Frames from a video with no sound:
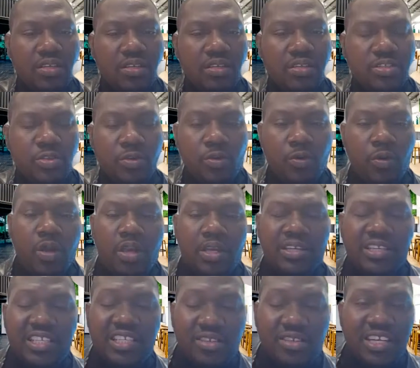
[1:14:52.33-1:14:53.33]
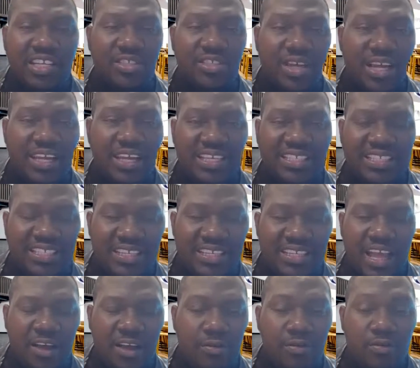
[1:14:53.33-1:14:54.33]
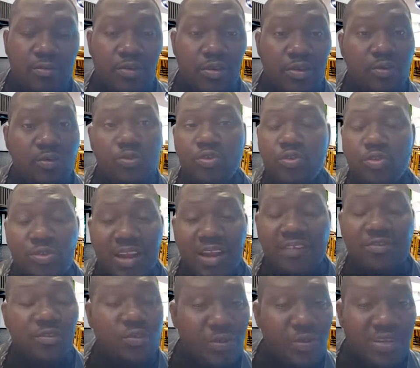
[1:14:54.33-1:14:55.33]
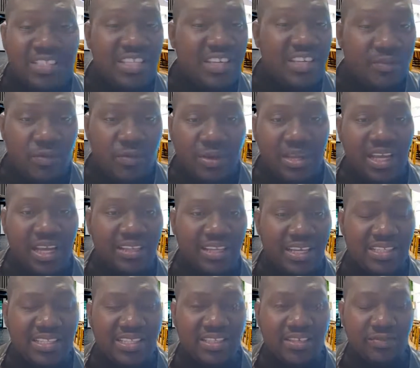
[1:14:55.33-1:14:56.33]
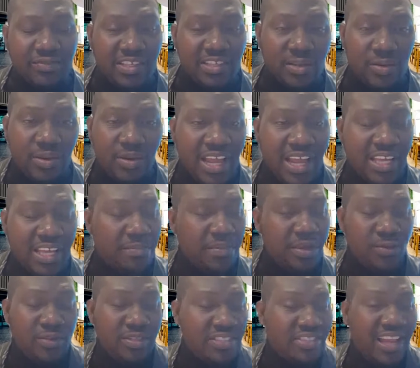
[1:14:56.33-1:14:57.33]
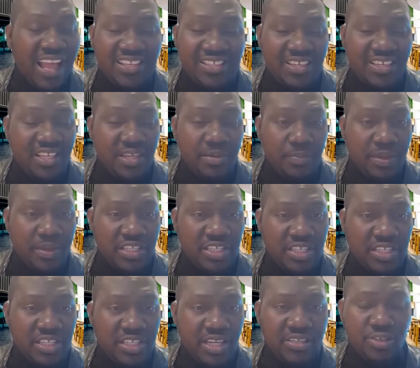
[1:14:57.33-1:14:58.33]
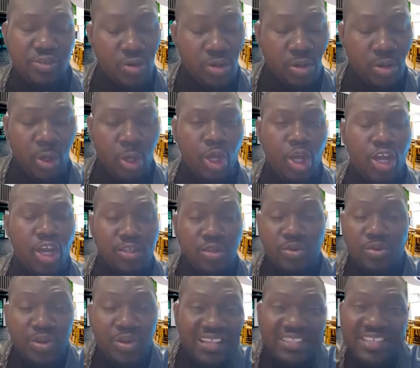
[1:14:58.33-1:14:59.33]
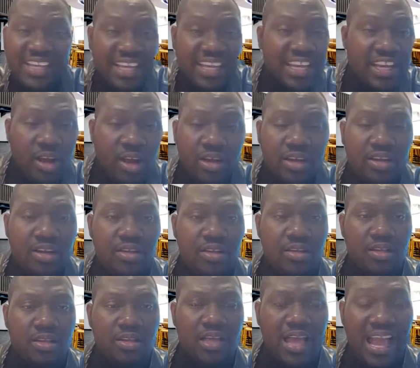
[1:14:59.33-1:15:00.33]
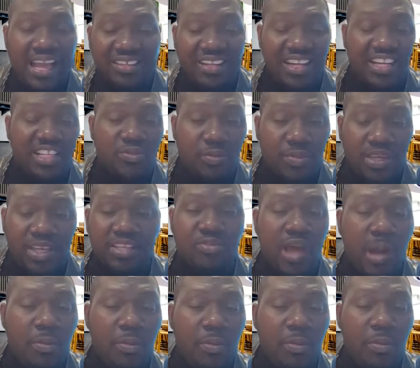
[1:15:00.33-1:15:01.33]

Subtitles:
So this knowledge you're getting now, you don't have to wait even when you're 30. If you're someone like me who is slightly impatient, so you can take it on and things will begin to happen